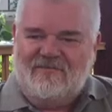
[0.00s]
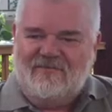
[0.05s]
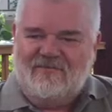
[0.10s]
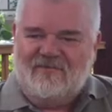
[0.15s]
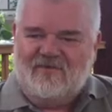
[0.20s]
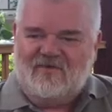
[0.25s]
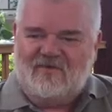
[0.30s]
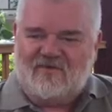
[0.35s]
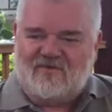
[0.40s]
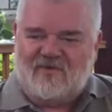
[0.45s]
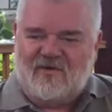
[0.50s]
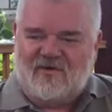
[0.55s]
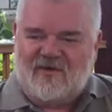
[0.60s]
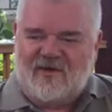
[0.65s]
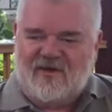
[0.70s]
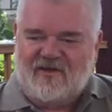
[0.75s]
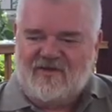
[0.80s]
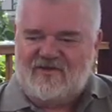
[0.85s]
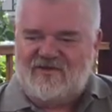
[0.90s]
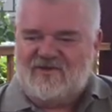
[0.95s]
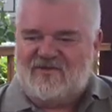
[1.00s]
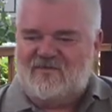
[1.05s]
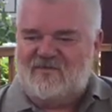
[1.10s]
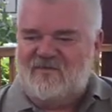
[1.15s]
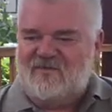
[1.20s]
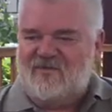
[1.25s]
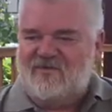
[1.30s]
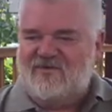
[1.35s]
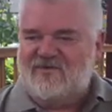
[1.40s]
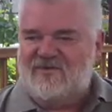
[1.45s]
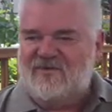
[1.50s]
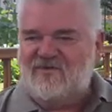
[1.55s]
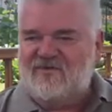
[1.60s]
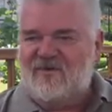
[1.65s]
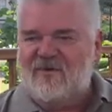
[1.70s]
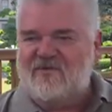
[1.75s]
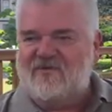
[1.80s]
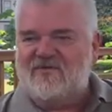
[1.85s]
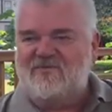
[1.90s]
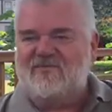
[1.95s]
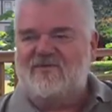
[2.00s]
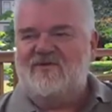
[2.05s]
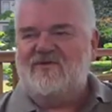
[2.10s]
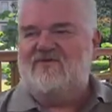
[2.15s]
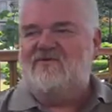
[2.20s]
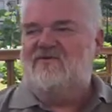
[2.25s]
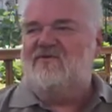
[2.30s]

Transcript: which was quite a hellish experience in a way, because we